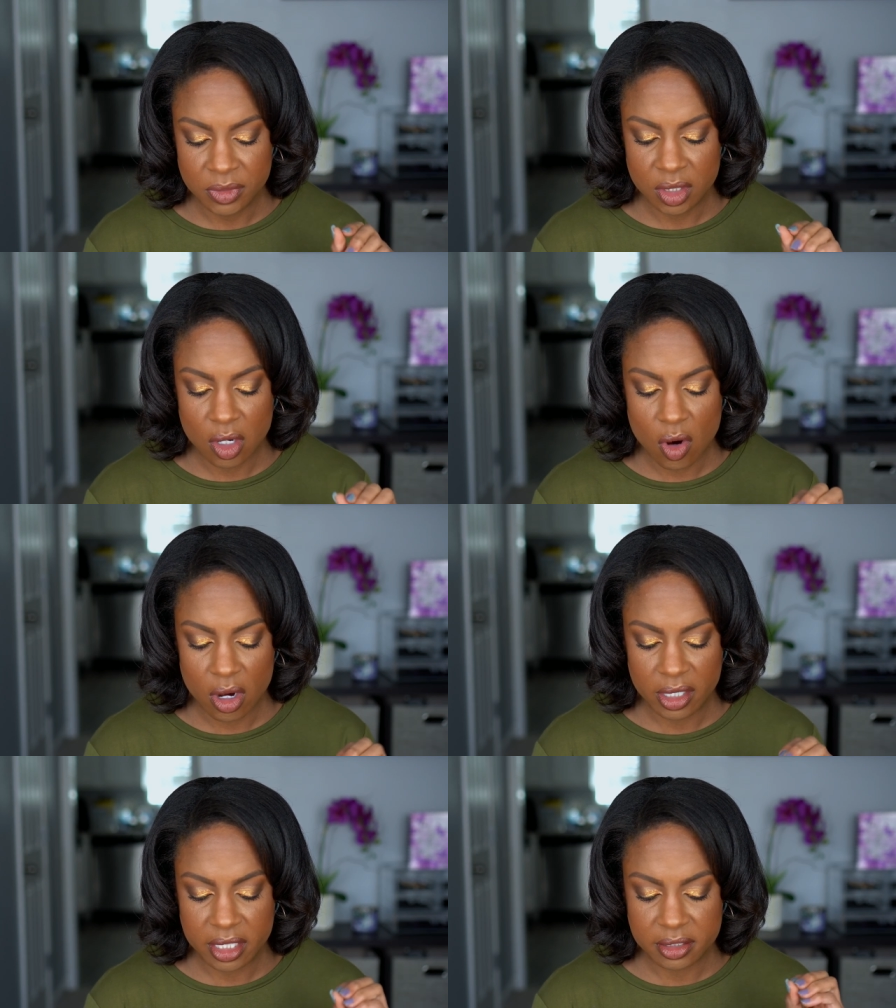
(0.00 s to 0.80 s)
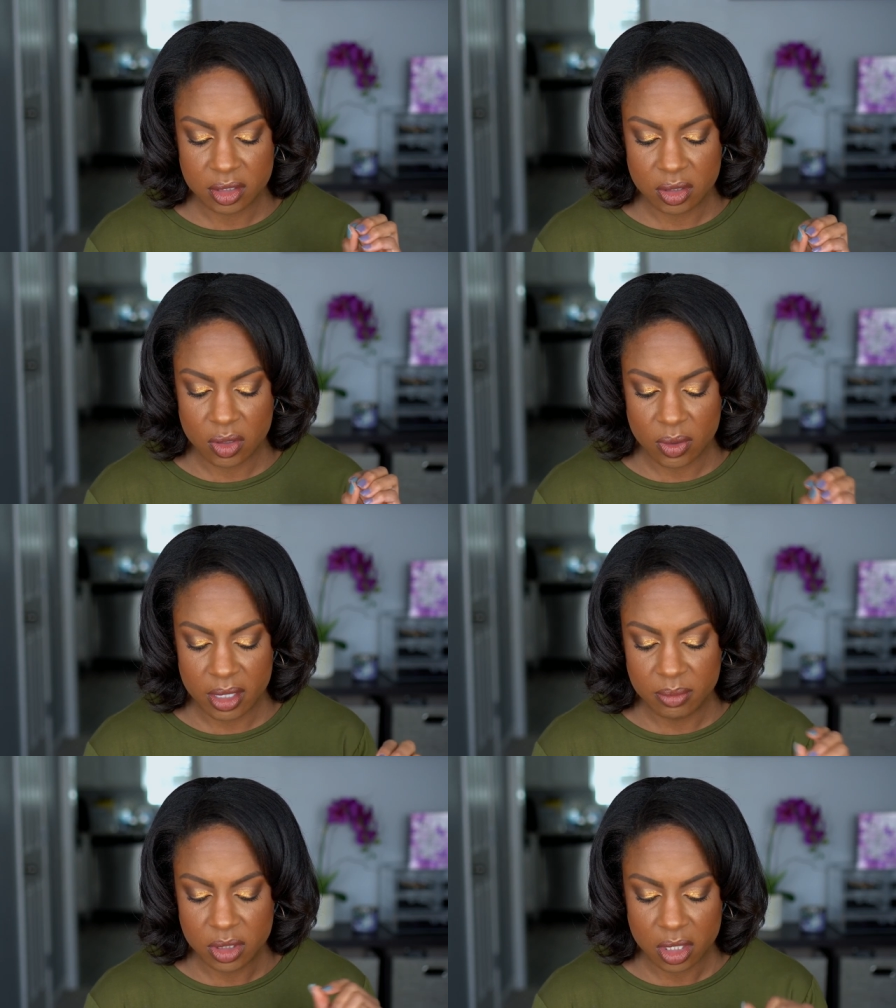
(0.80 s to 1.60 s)
The heart is
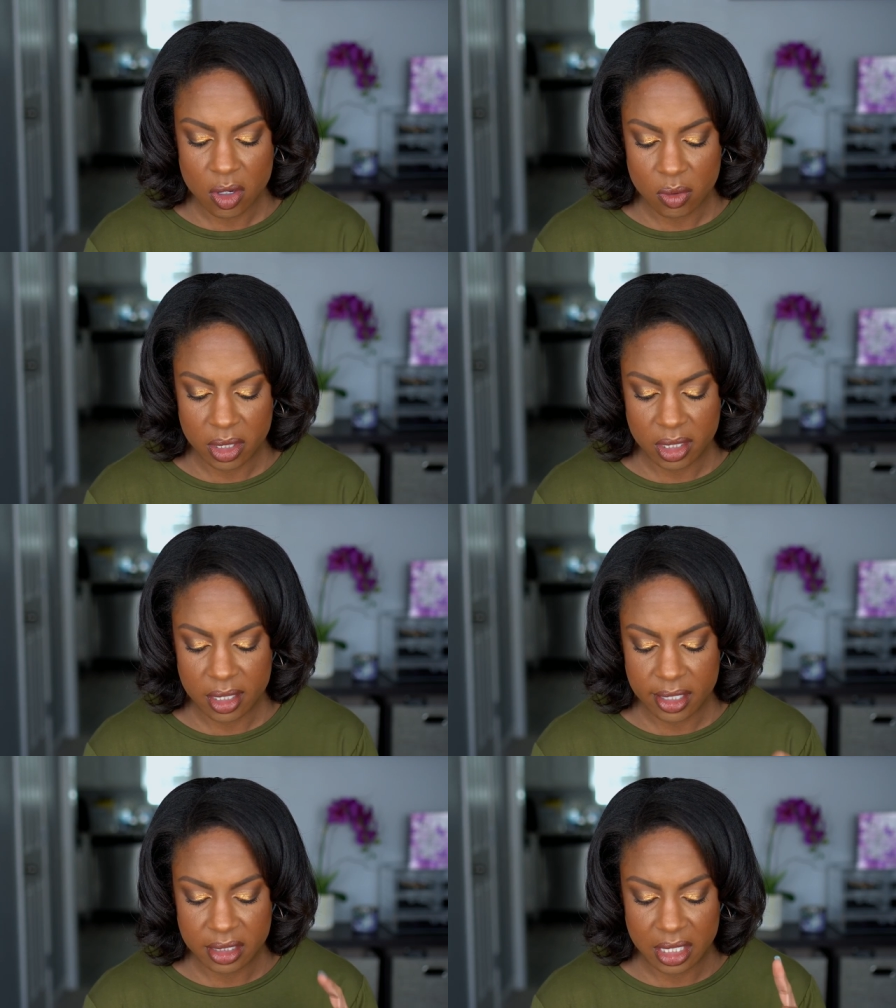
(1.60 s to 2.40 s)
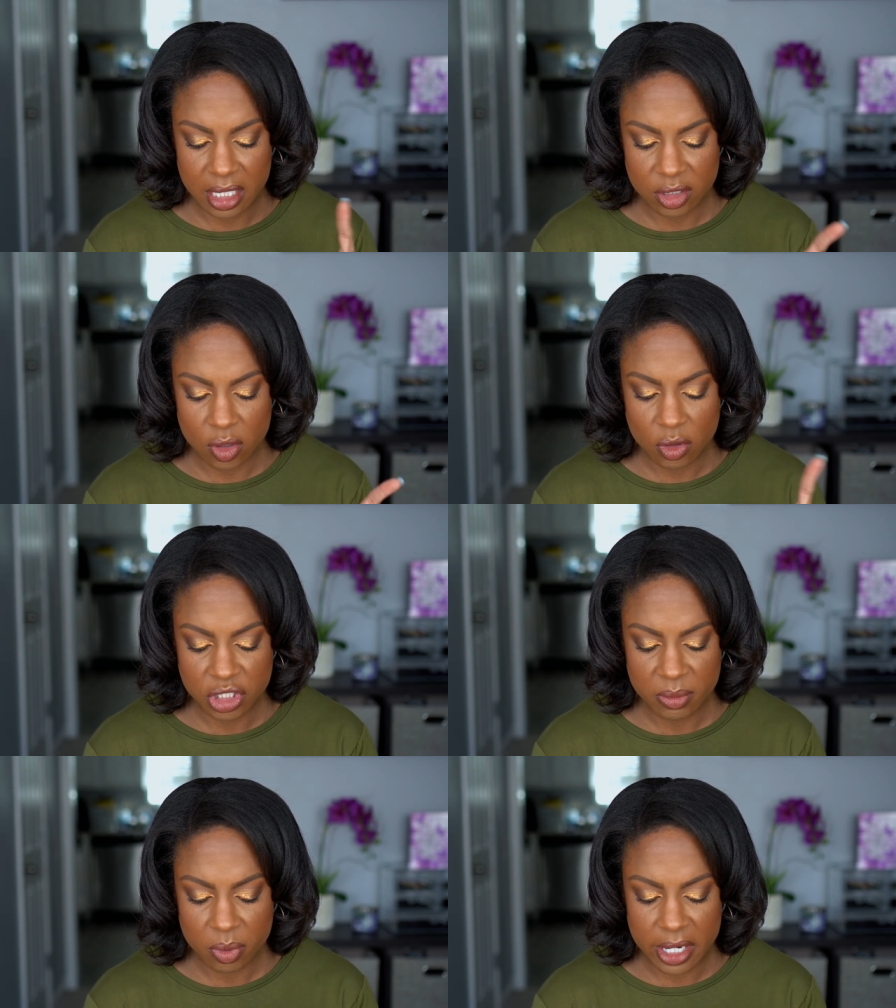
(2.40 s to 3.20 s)
creme de coconut,
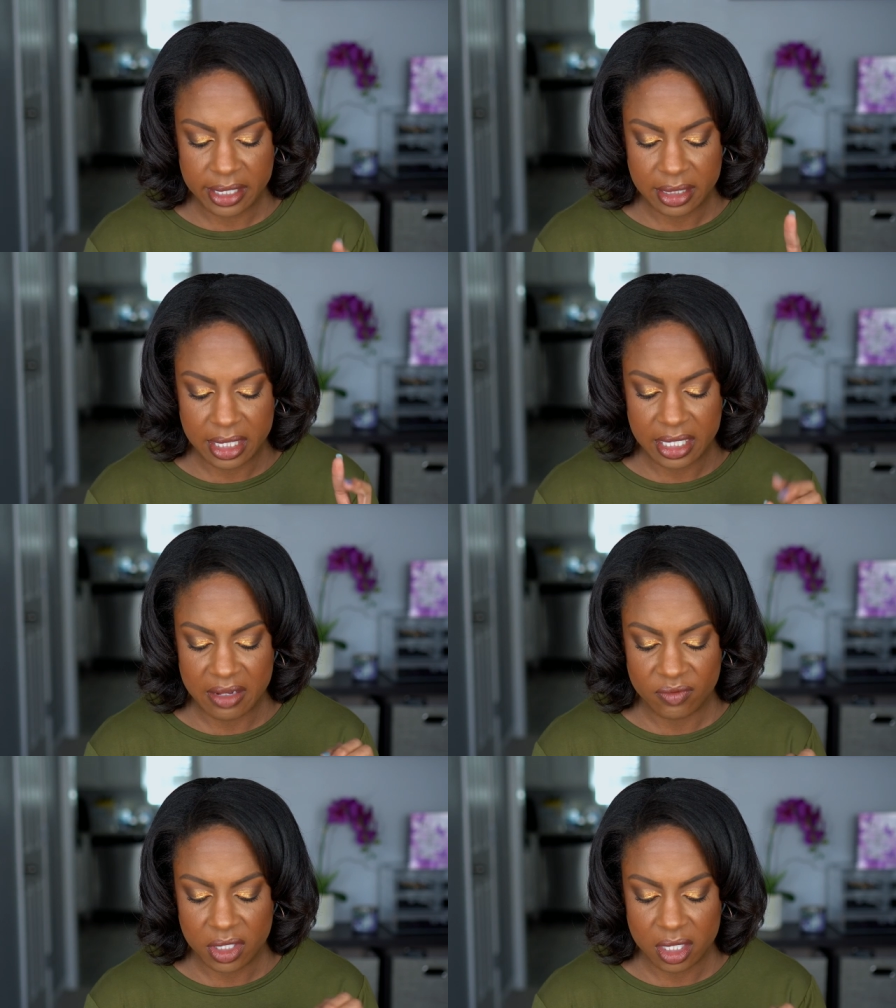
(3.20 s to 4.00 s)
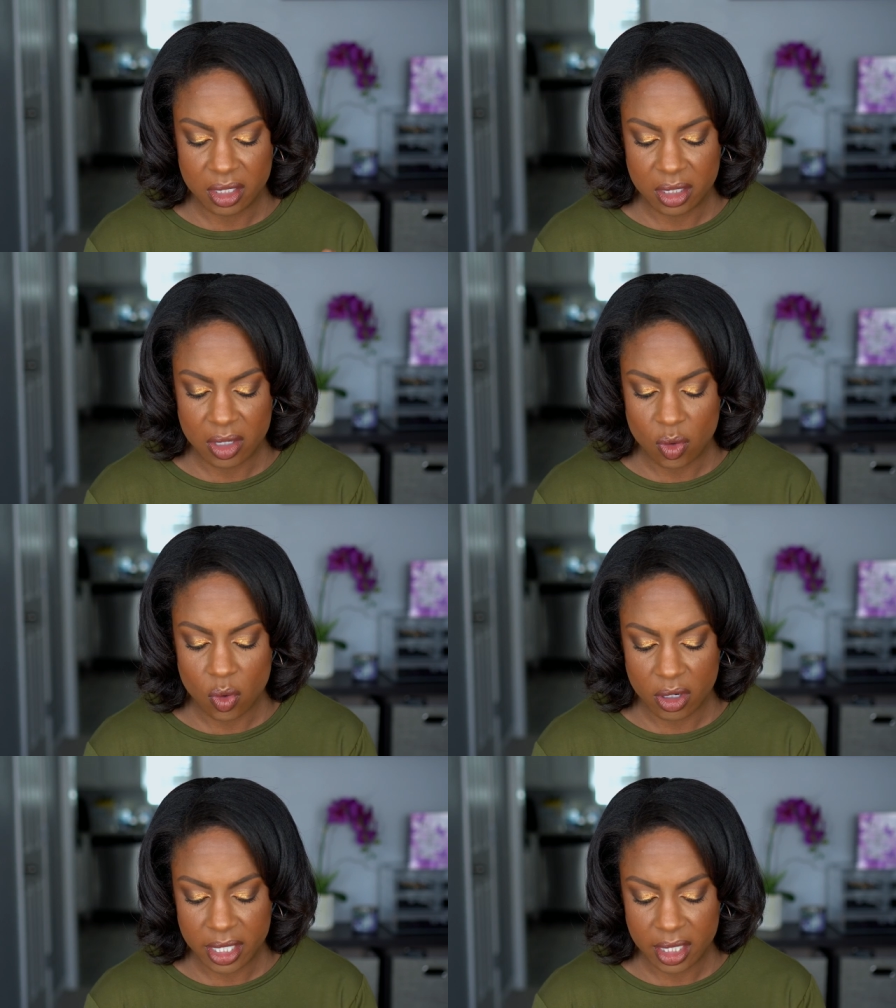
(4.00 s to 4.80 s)
indulgent praline, and vanilla
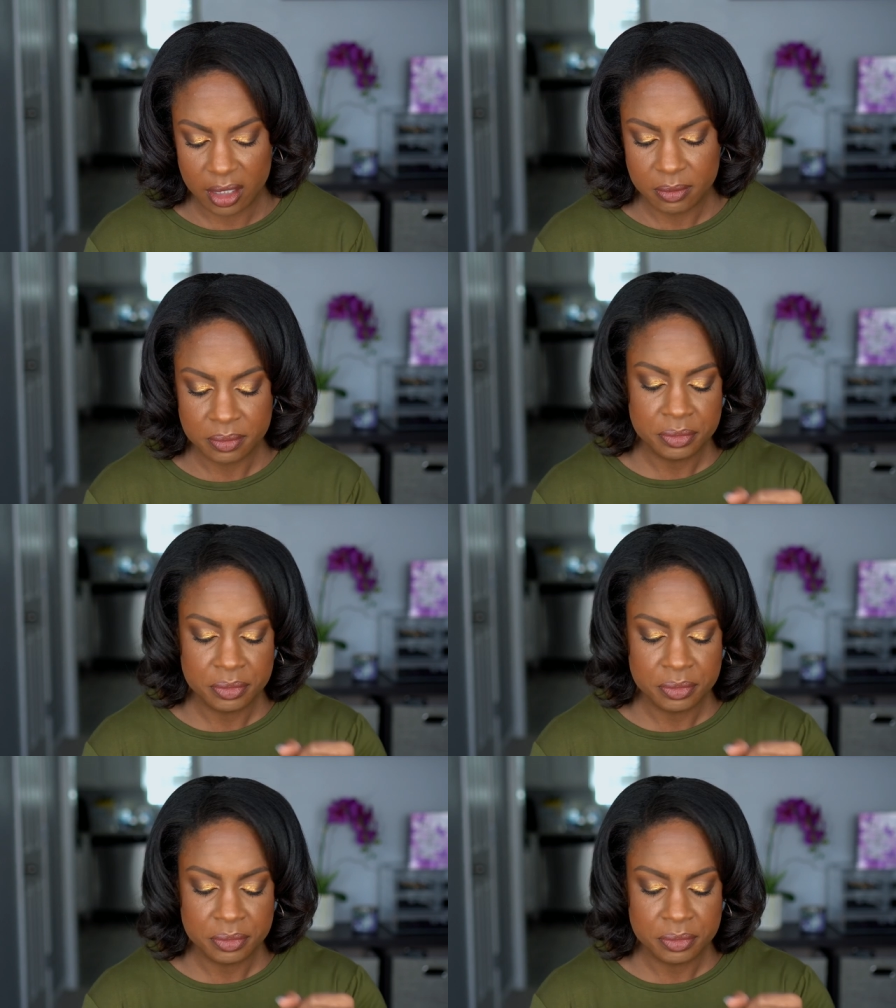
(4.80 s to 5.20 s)
orchid.